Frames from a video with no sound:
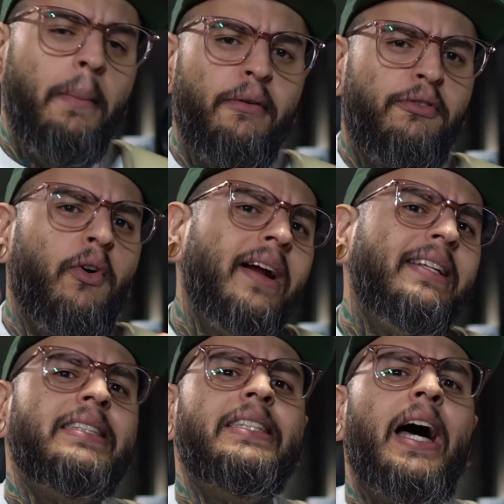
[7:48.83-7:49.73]
before I
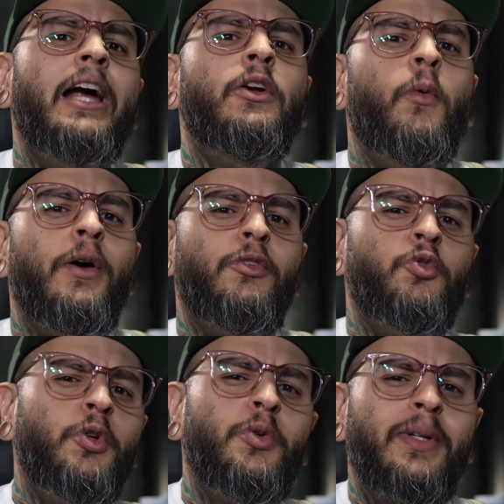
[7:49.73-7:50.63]
decide on
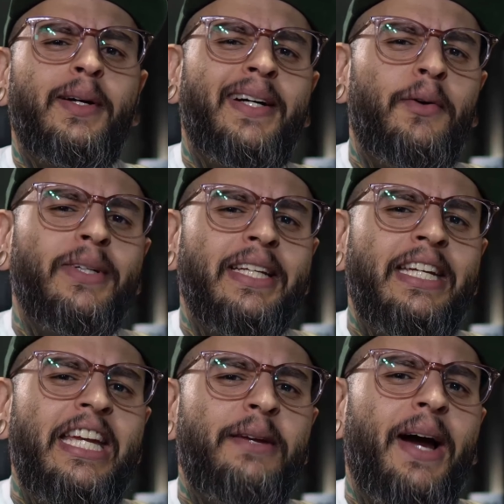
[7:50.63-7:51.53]
which one I want to
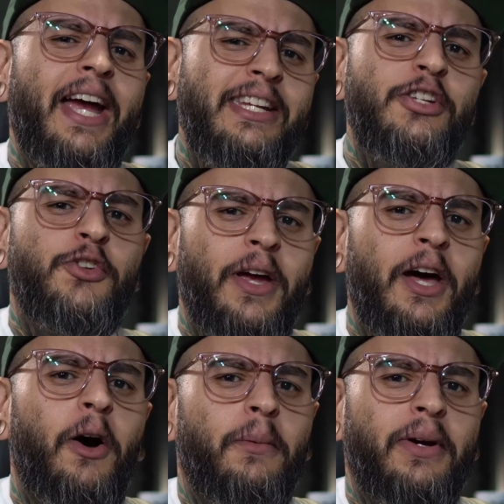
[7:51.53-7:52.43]
keep, I need your
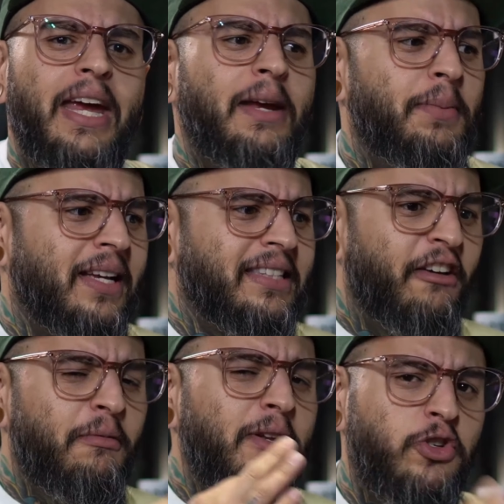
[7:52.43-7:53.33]
help, okay? Because
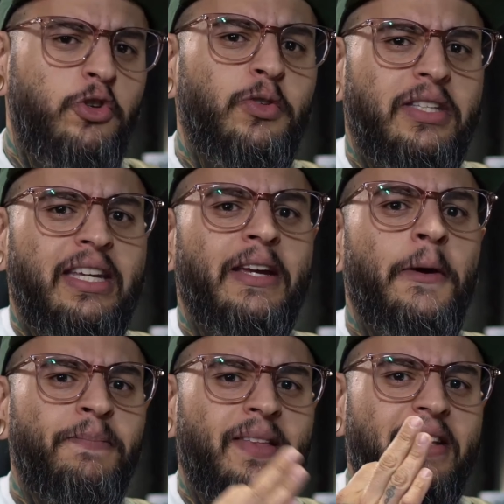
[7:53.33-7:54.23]
I've been using
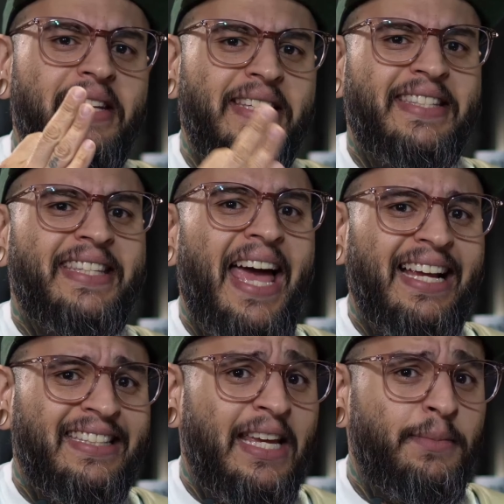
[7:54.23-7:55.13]
this
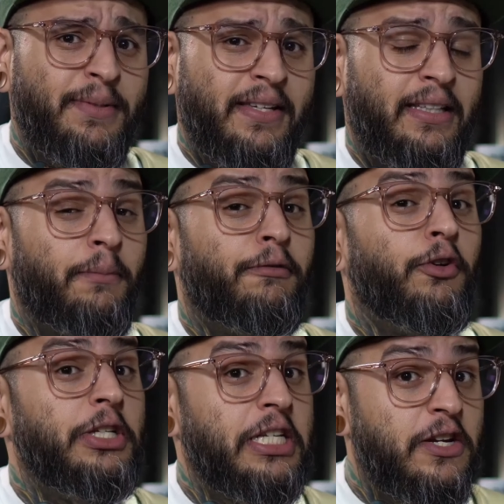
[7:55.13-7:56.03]
exact same setup for
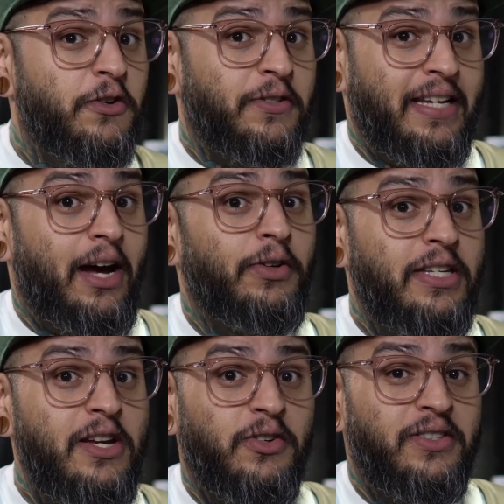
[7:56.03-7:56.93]
years now,
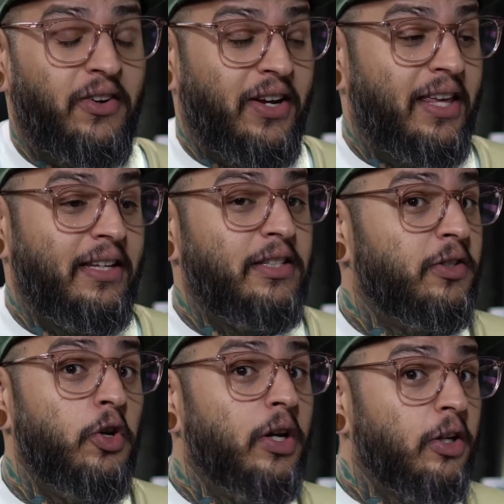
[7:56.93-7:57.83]
okay?
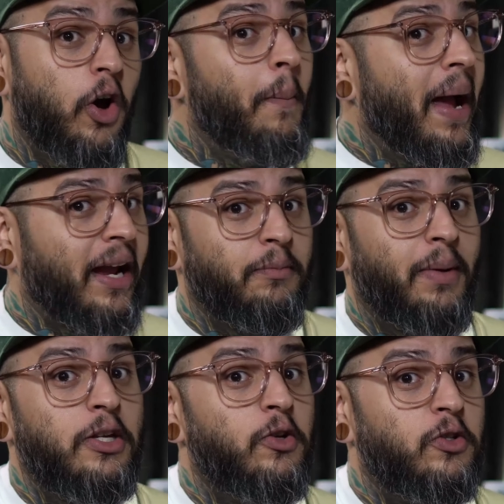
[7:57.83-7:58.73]
You can go back in
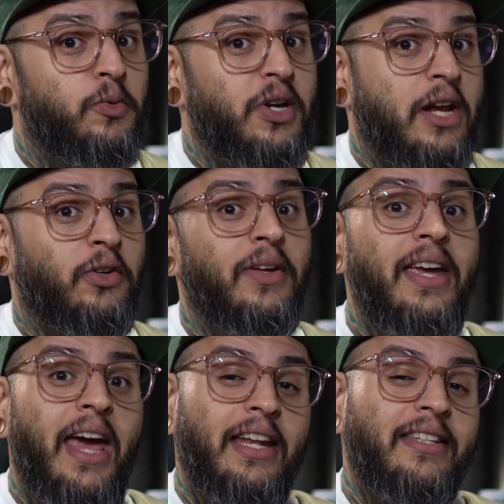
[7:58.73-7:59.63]
my YouTube channel
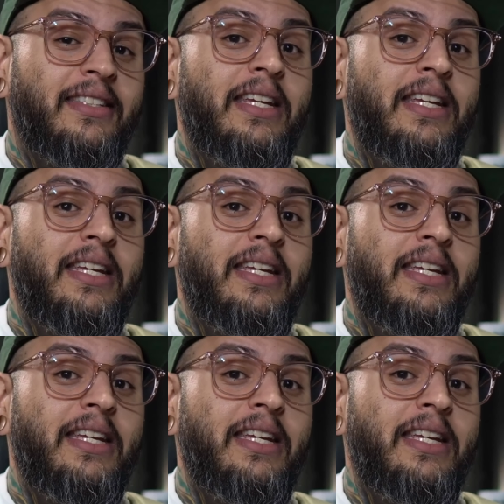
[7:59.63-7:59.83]
and see